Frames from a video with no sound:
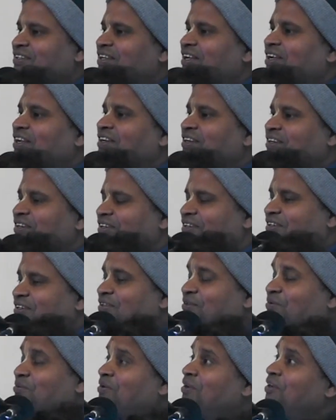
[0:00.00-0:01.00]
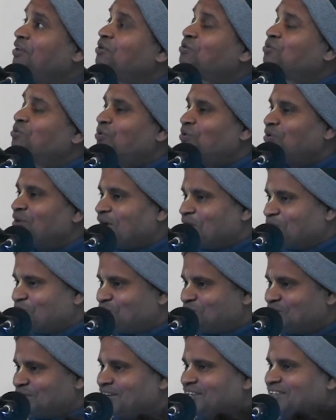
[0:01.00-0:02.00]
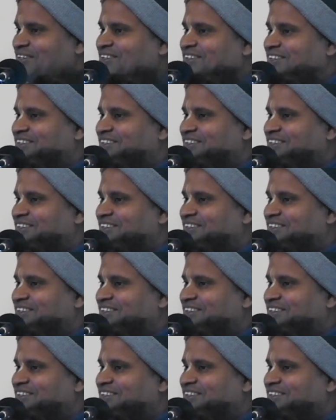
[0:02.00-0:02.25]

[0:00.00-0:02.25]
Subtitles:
sir, it is very cold outside.